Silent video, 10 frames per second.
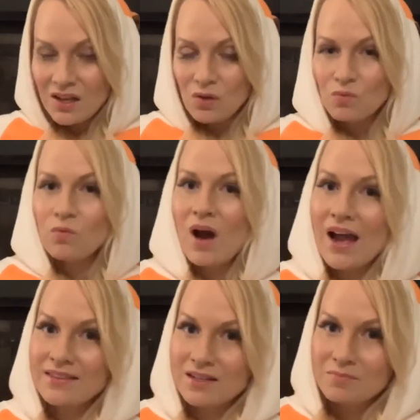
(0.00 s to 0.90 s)

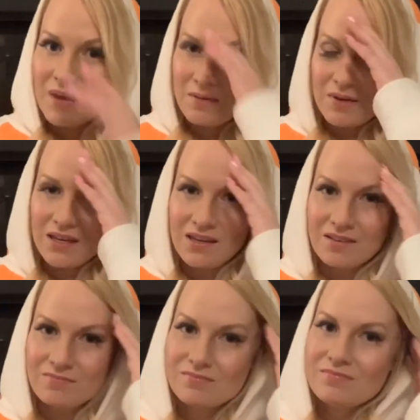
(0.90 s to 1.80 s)
why there may
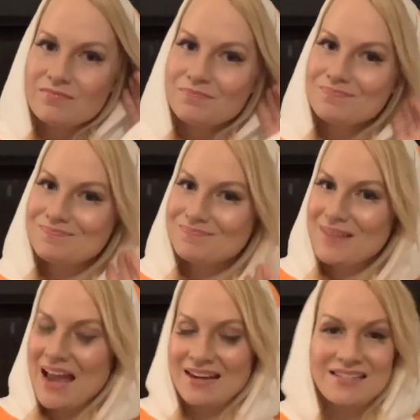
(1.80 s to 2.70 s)
be
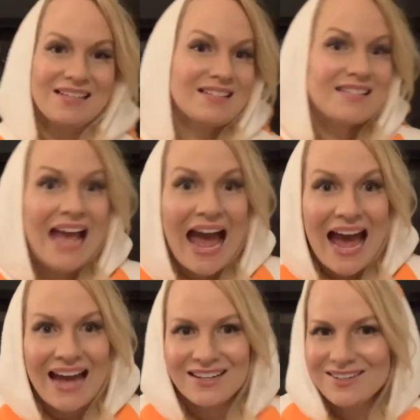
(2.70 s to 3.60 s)
acting
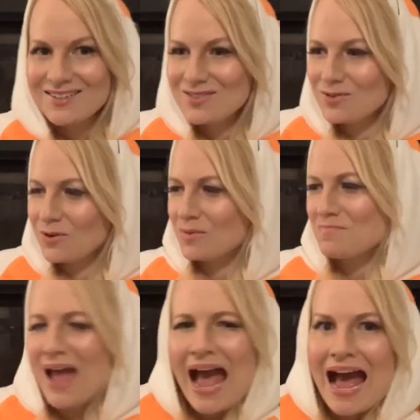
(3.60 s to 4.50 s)
sad or
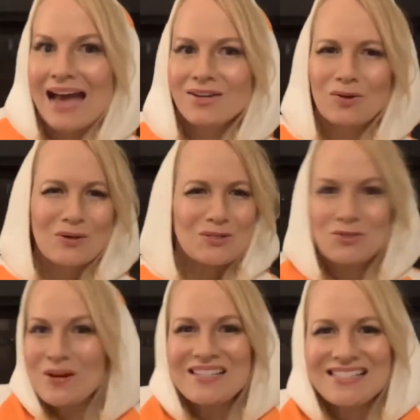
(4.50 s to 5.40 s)
mad or
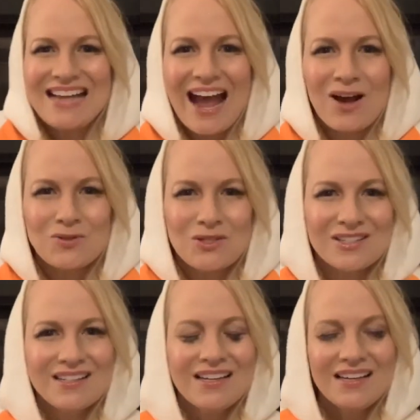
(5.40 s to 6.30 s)
stressed
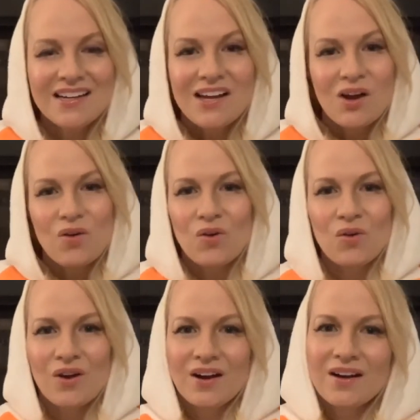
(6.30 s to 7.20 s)
out
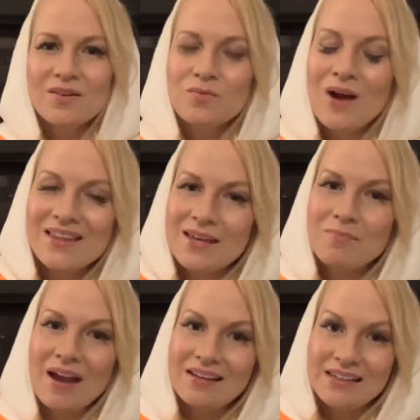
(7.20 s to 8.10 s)
or why they
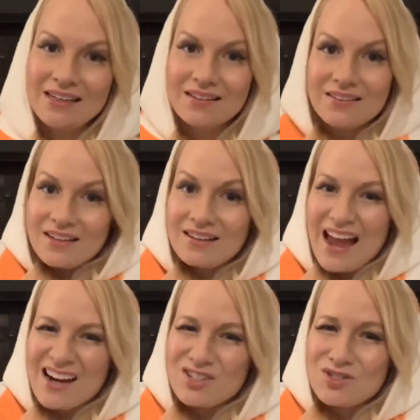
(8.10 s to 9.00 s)
might need a little
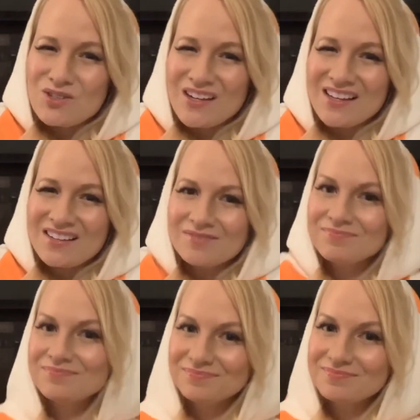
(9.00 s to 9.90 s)
extra
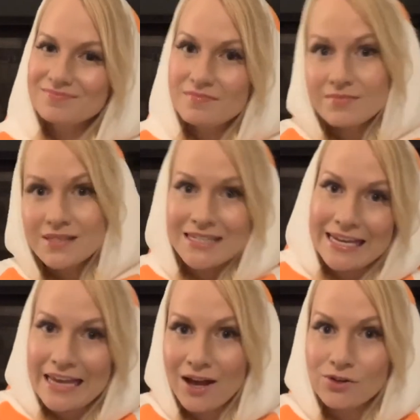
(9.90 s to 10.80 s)

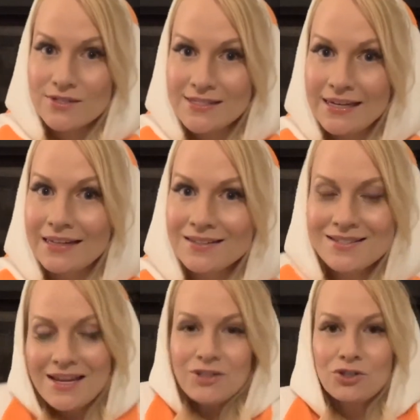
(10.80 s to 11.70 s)
TLC,
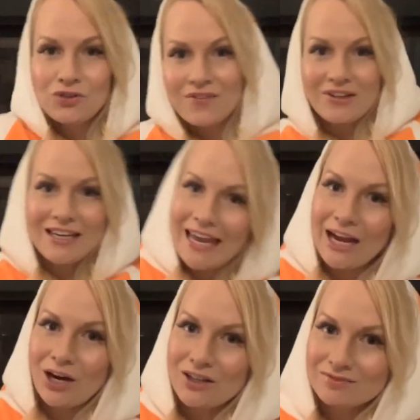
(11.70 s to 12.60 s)
tender loving
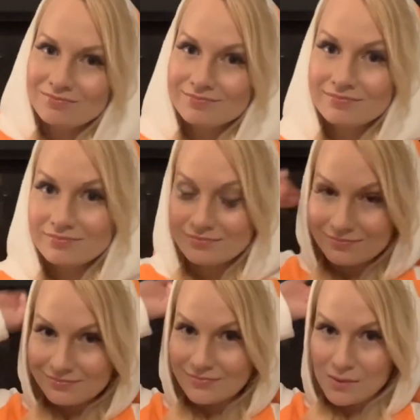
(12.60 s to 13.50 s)
care.
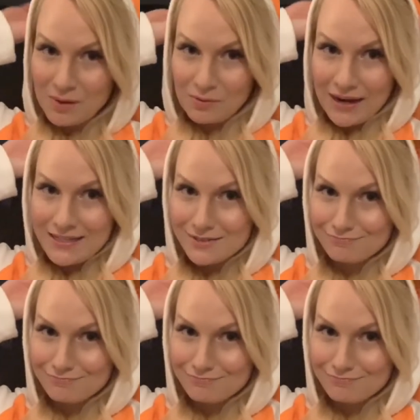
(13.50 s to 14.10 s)
Am I right?